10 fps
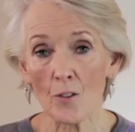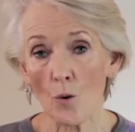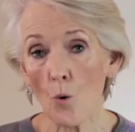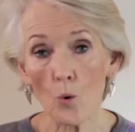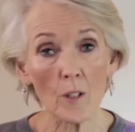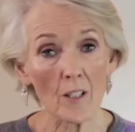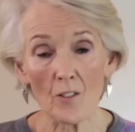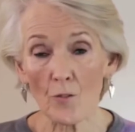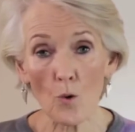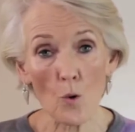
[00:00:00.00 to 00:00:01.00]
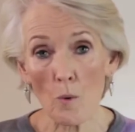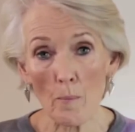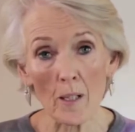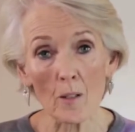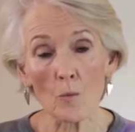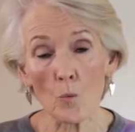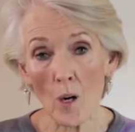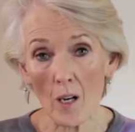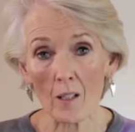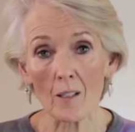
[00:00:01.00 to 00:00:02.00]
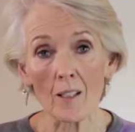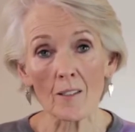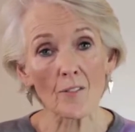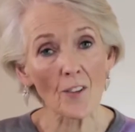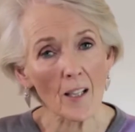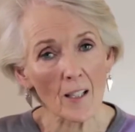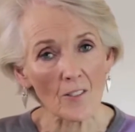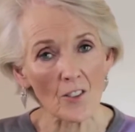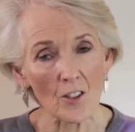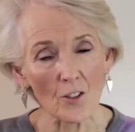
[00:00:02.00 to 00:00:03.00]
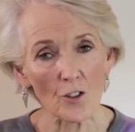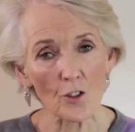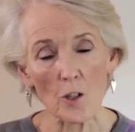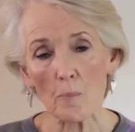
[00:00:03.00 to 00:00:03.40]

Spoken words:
all these four women work in the finance industry,